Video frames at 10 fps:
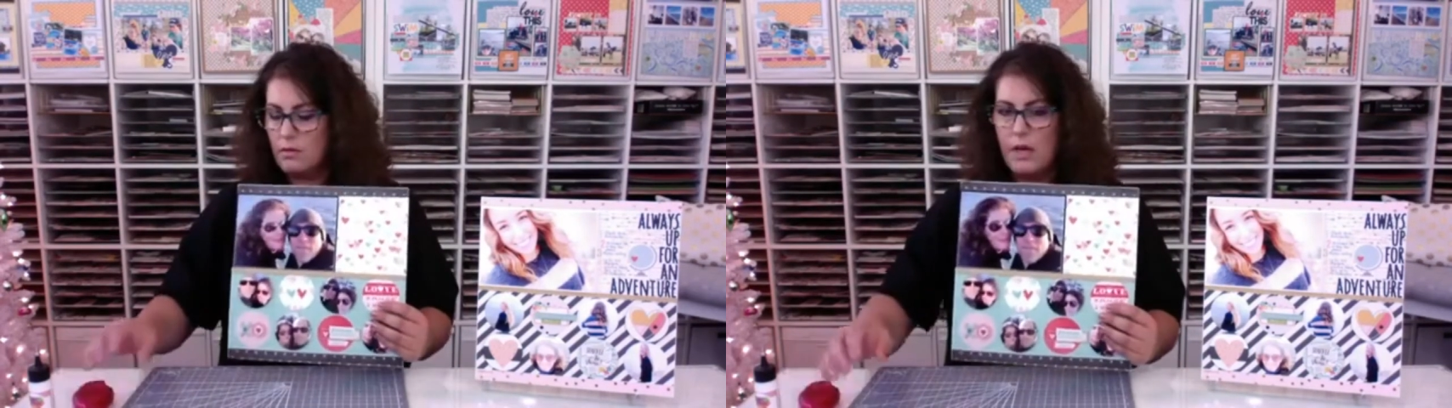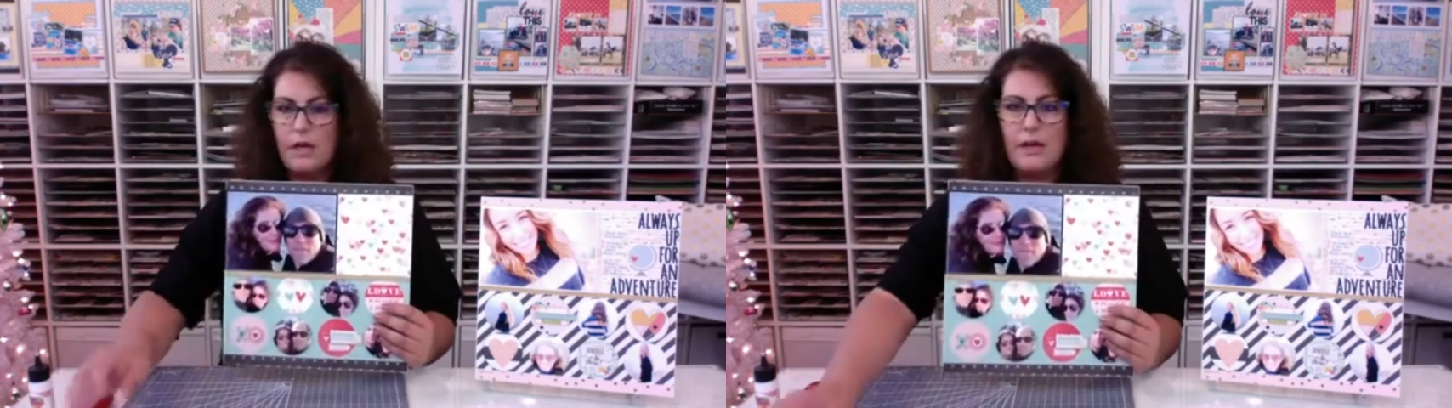
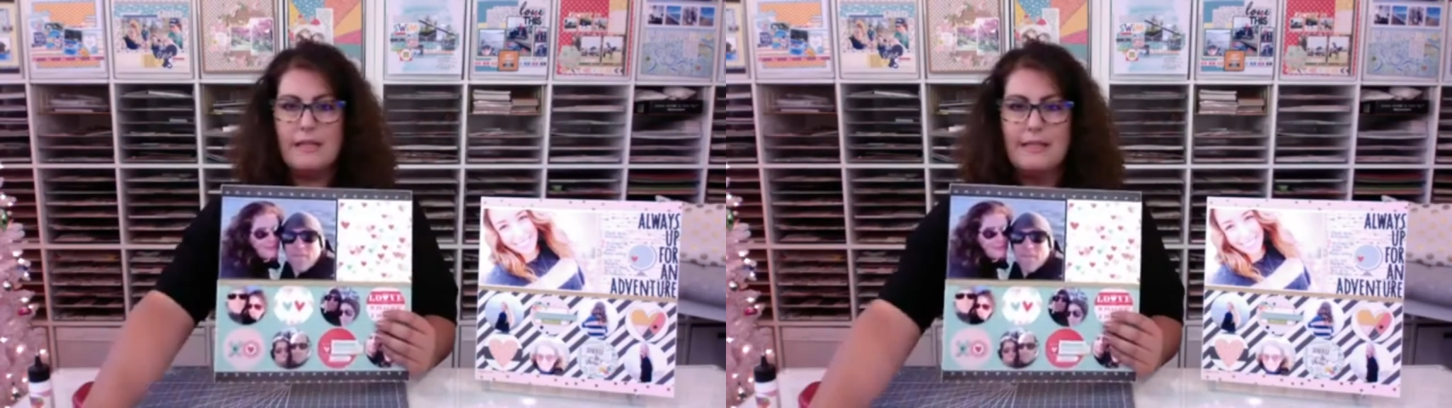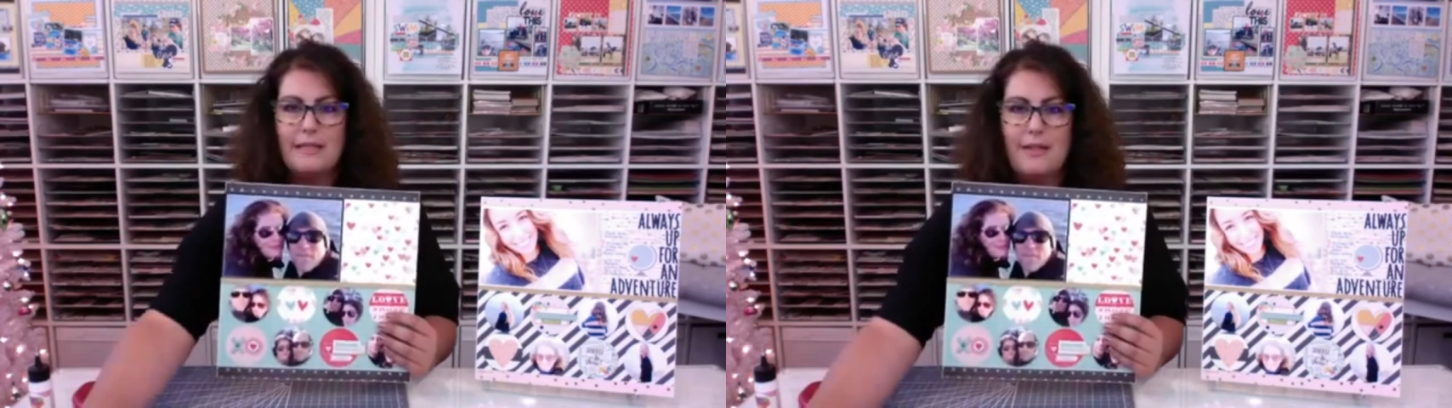Are you
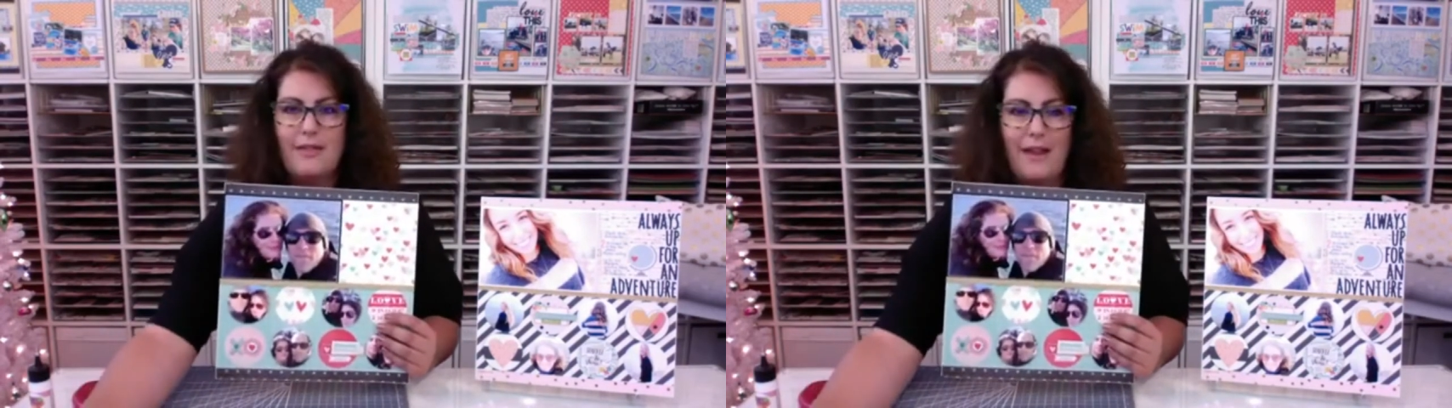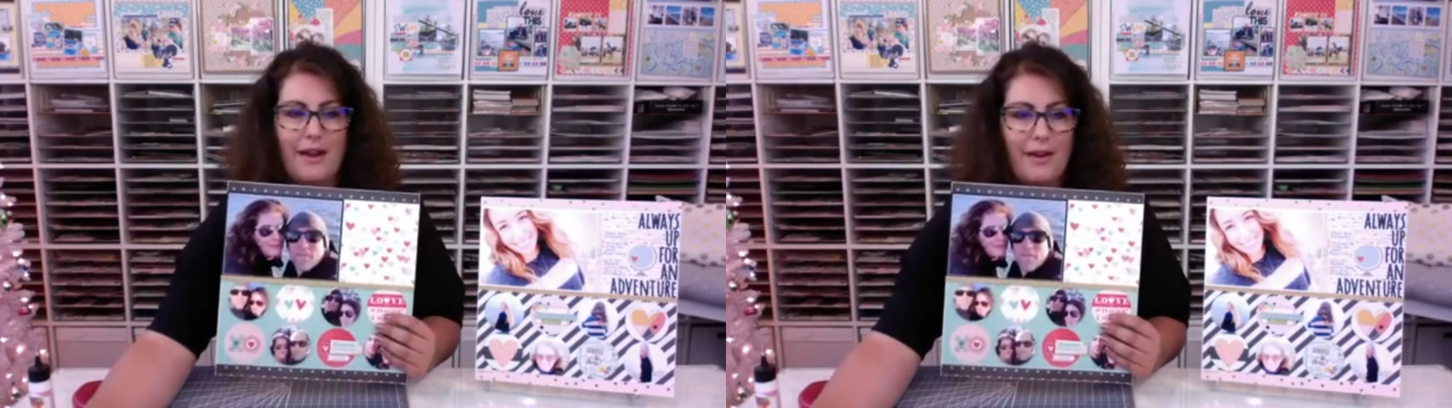guys still
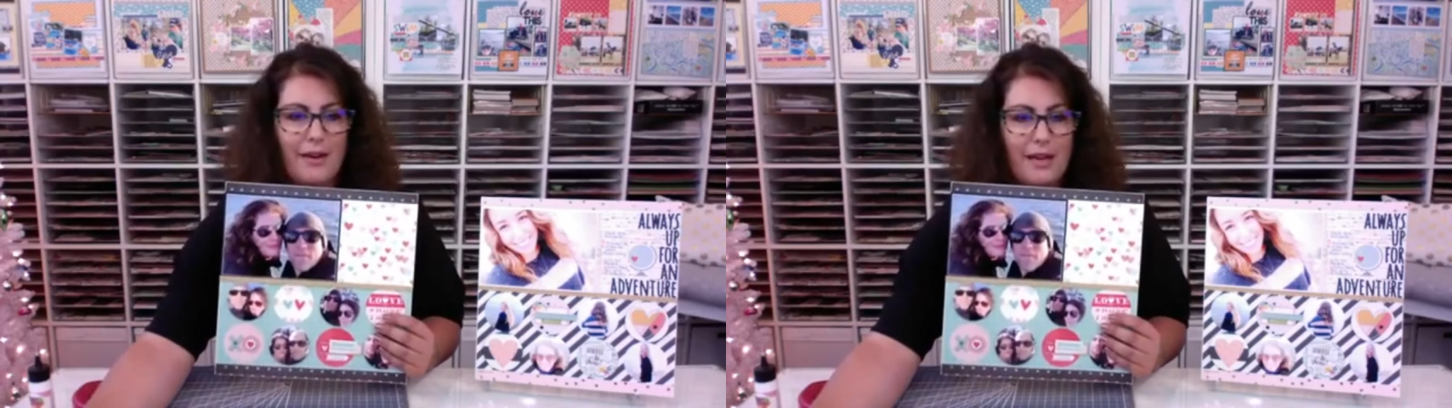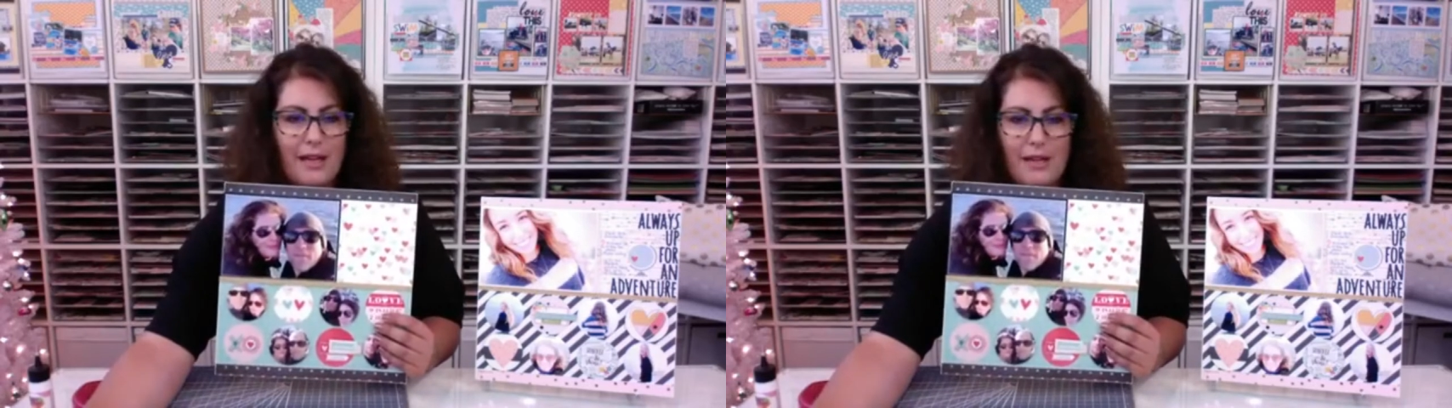
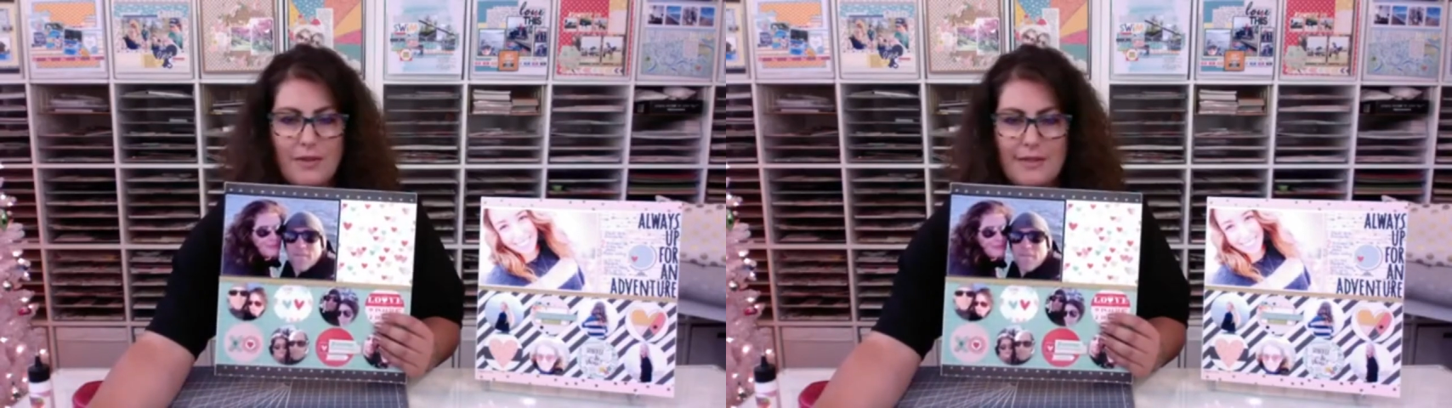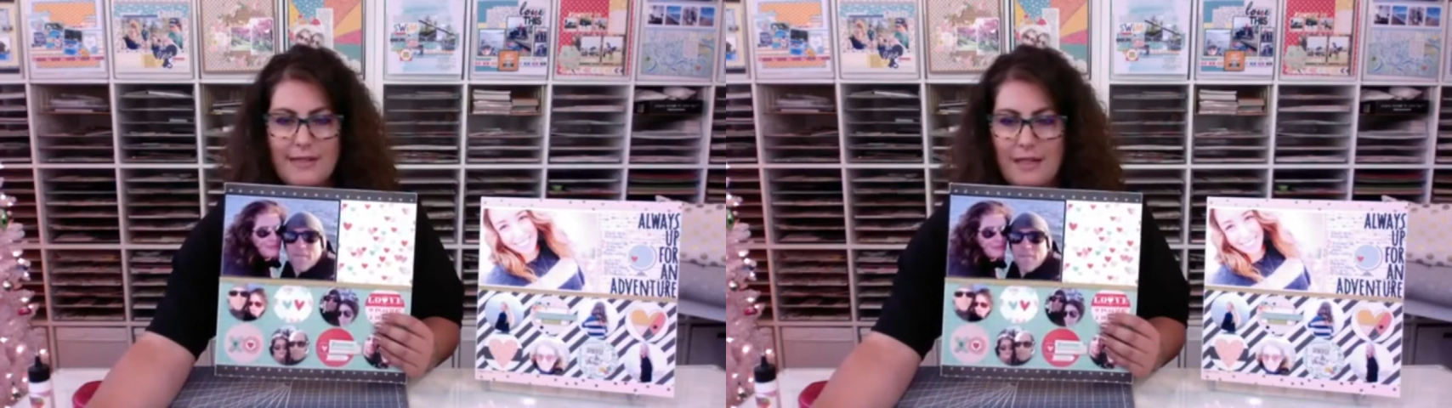there? Can you
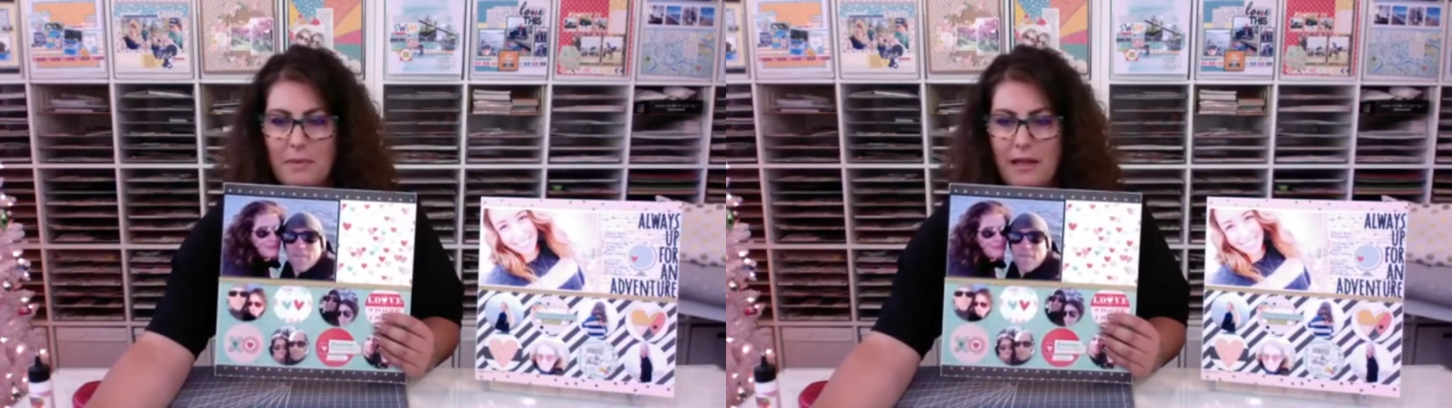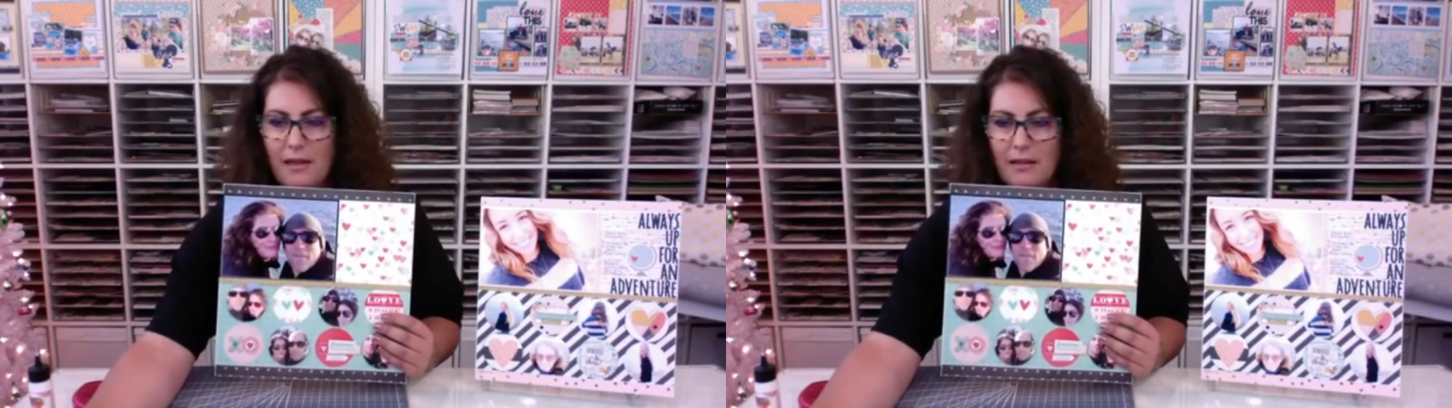see
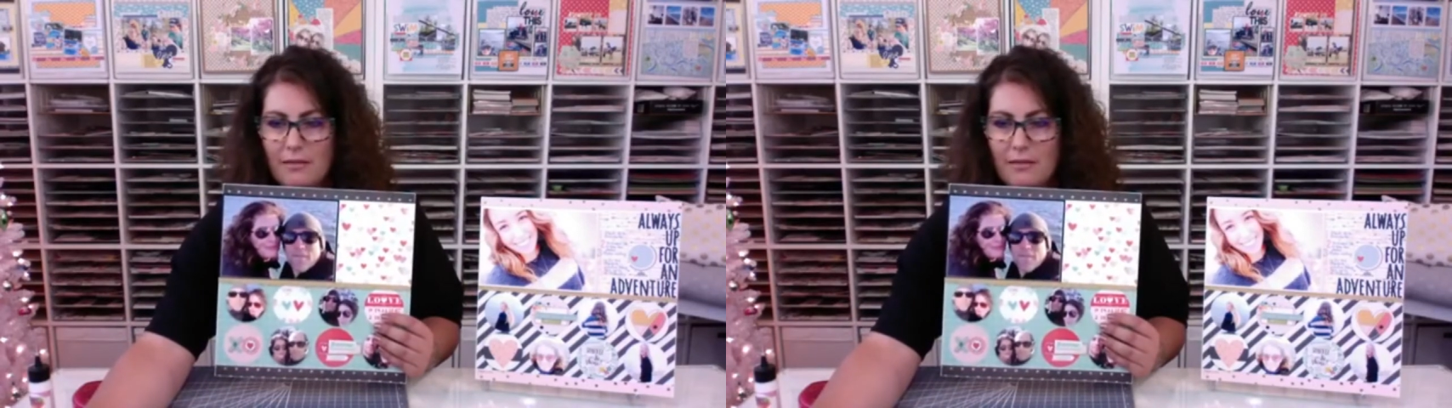me?